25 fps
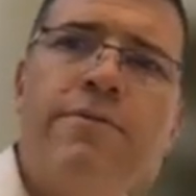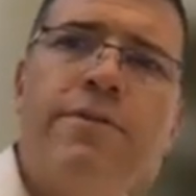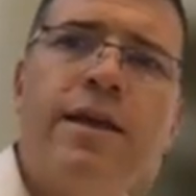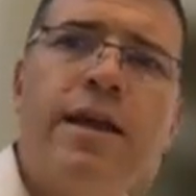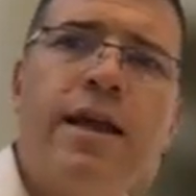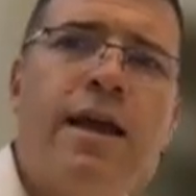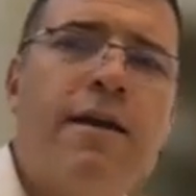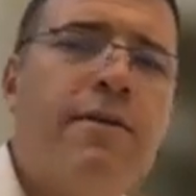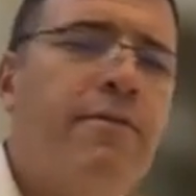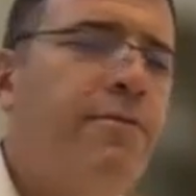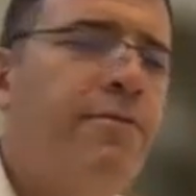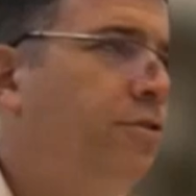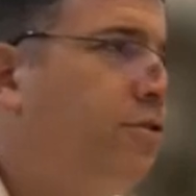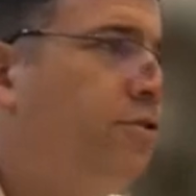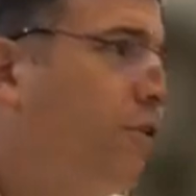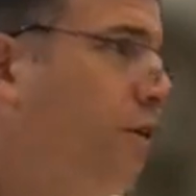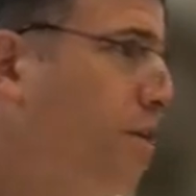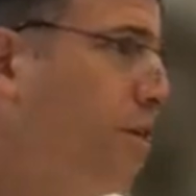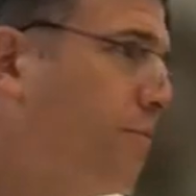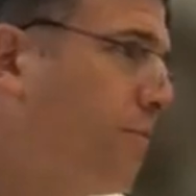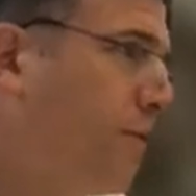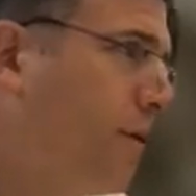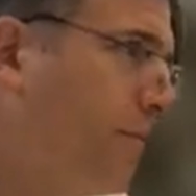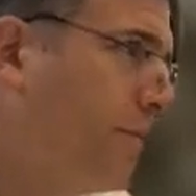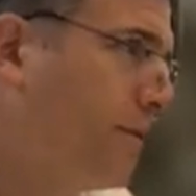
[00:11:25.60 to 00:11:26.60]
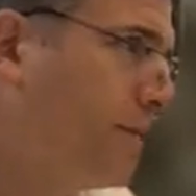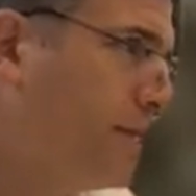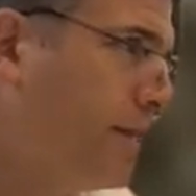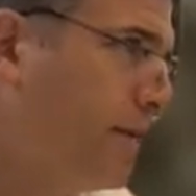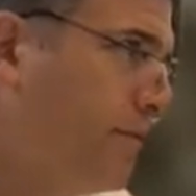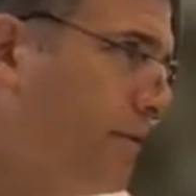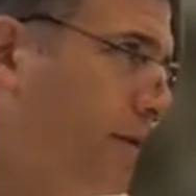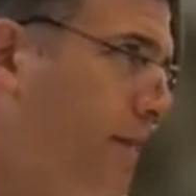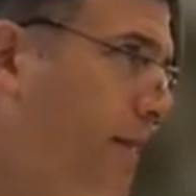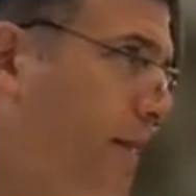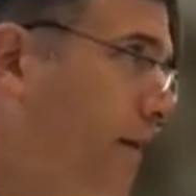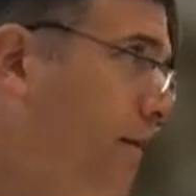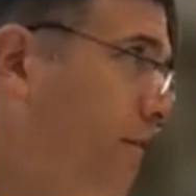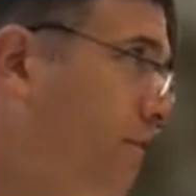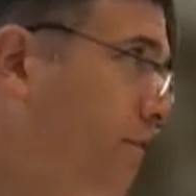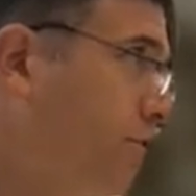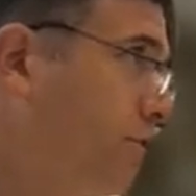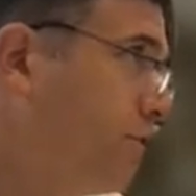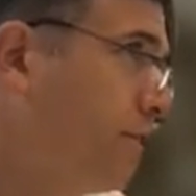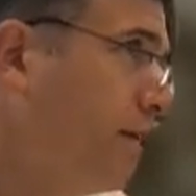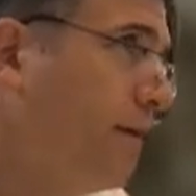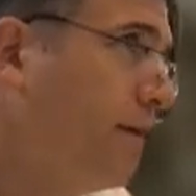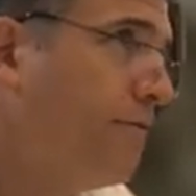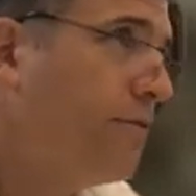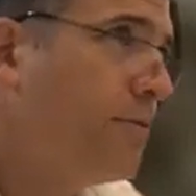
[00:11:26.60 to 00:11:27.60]
they have joint property, where they're
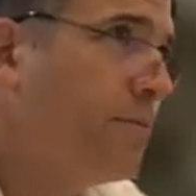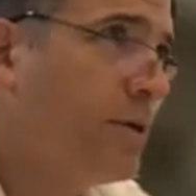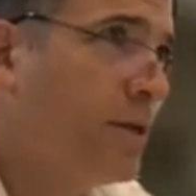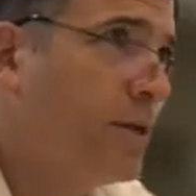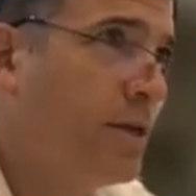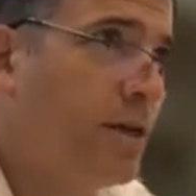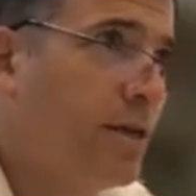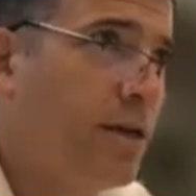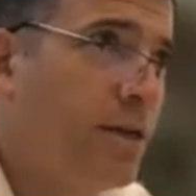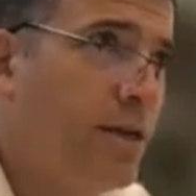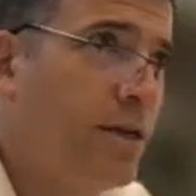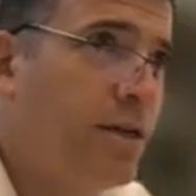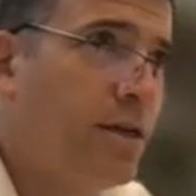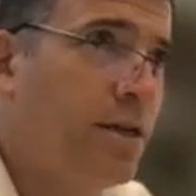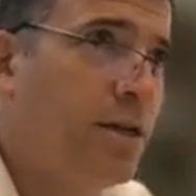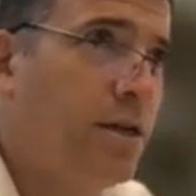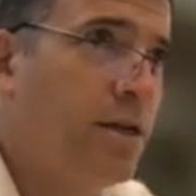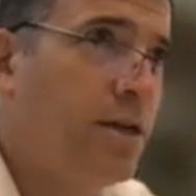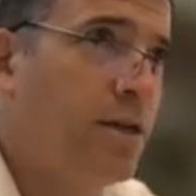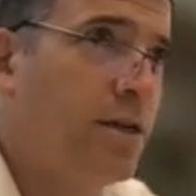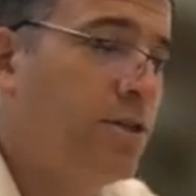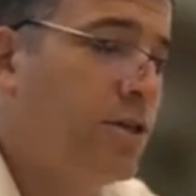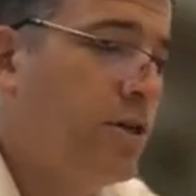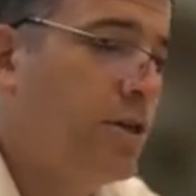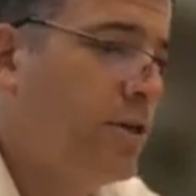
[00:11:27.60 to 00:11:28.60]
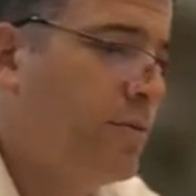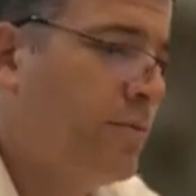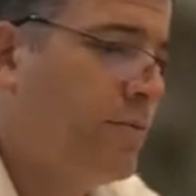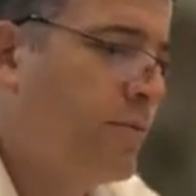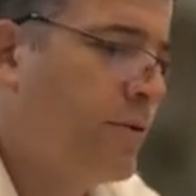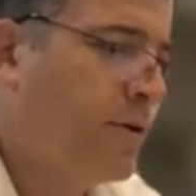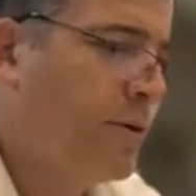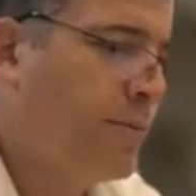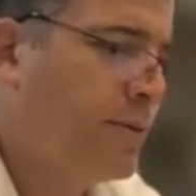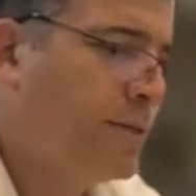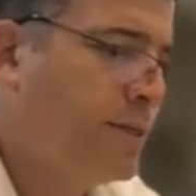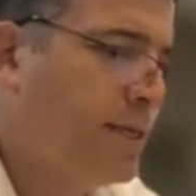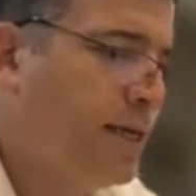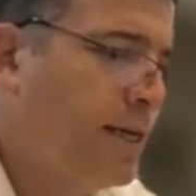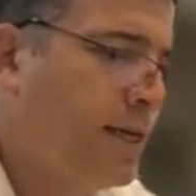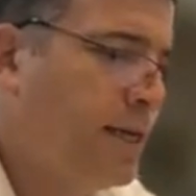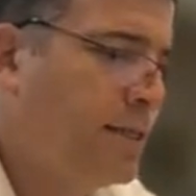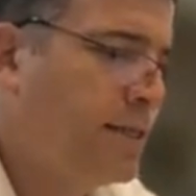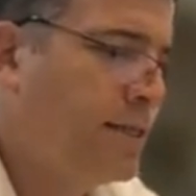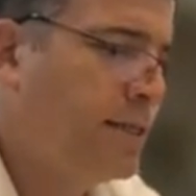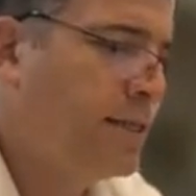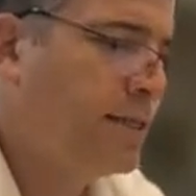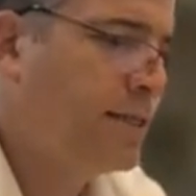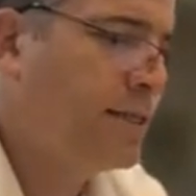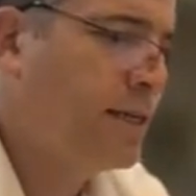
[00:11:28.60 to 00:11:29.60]
shutafim in a certain property,
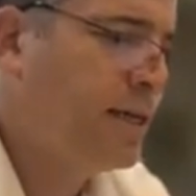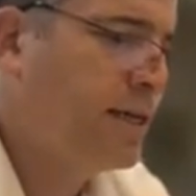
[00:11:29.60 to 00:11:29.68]
and